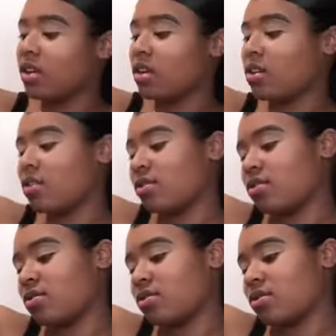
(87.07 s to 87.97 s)
Oh.
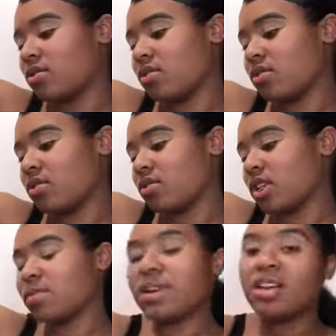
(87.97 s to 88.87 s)

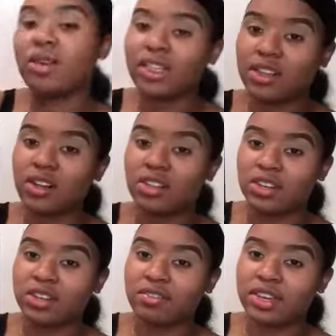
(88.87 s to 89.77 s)
That's probably why it's called
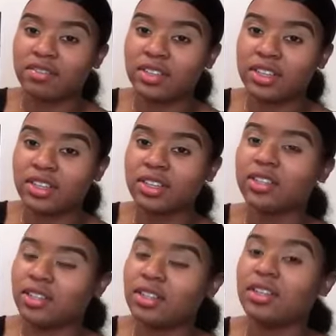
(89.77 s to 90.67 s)
35V.
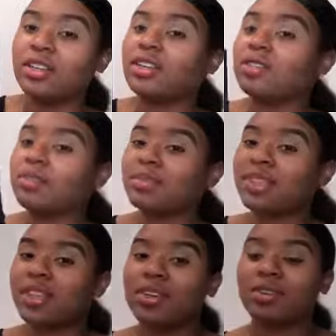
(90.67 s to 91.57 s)
I'm
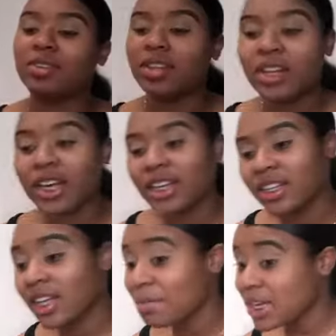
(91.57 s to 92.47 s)
slow. Okay,
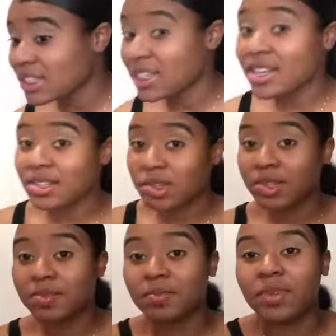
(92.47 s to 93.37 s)
that makes
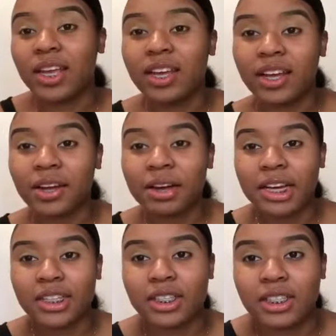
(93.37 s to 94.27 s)
sense. Okay,
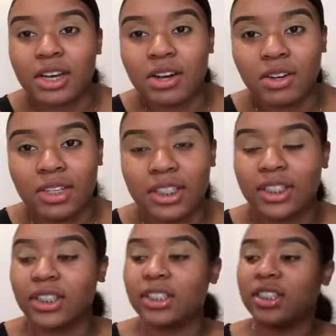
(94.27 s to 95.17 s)
so
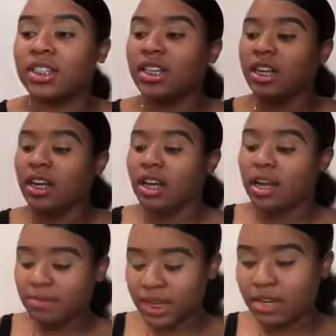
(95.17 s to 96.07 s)

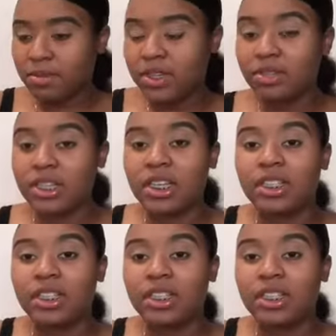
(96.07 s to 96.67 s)
I'm going to be using